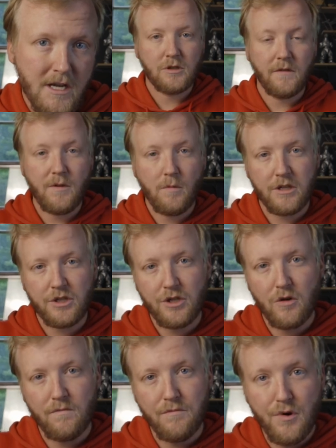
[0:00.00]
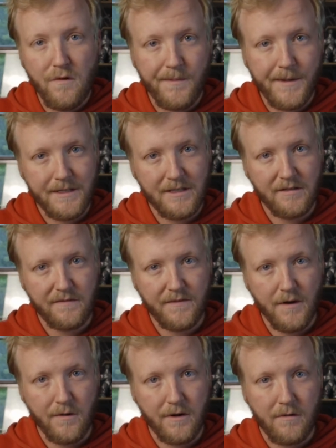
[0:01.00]
So if you want to show movement in the
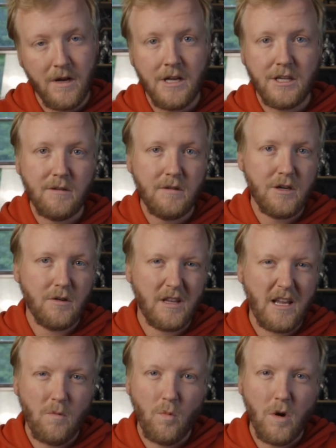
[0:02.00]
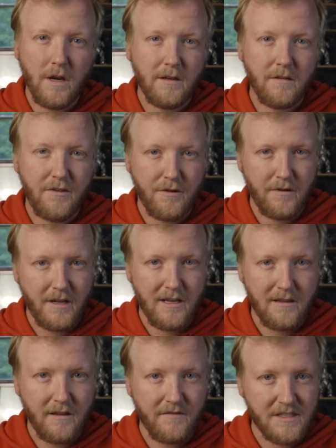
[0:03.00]
photo, you would go to like
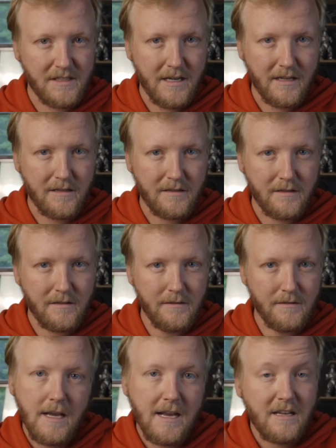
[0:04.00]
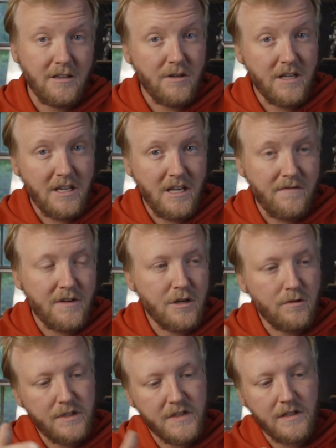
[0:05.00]
1/30th of a second. And you can even
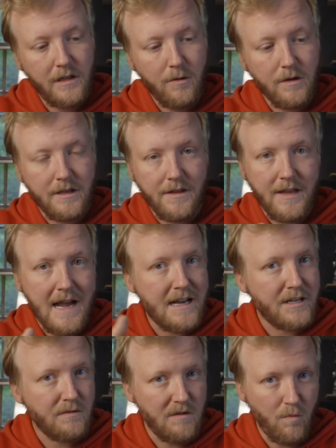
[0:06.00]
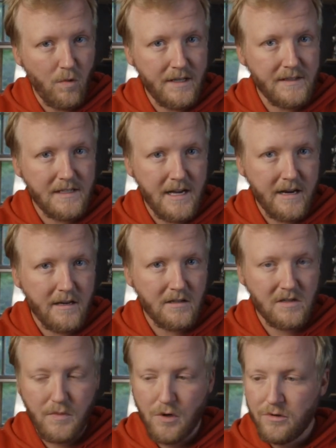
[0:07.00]
go slower than that to a 1-second
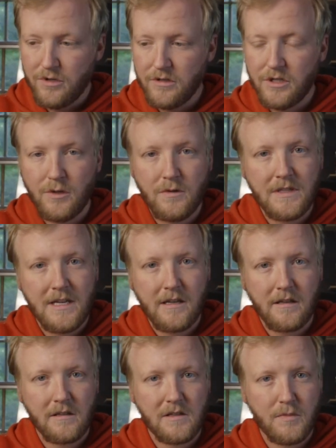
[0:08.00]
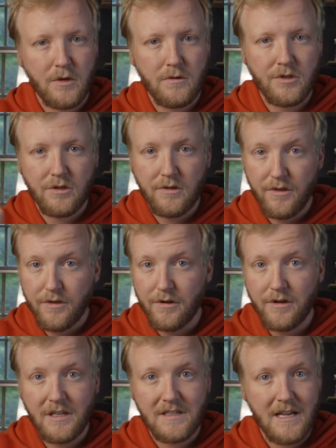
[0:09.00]
exposure, 2-second exposure,
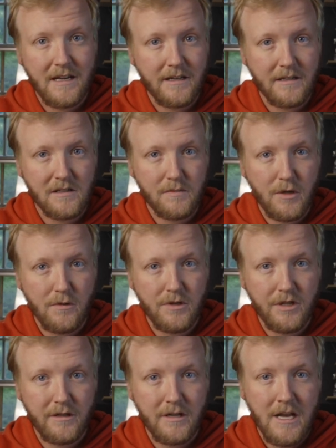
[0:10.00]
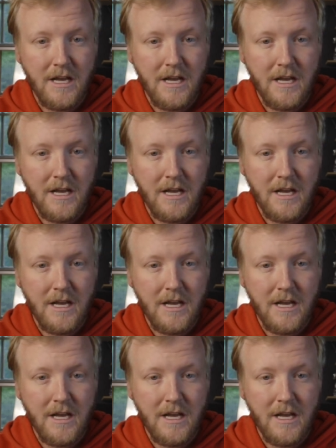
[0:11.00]
30-second exposure.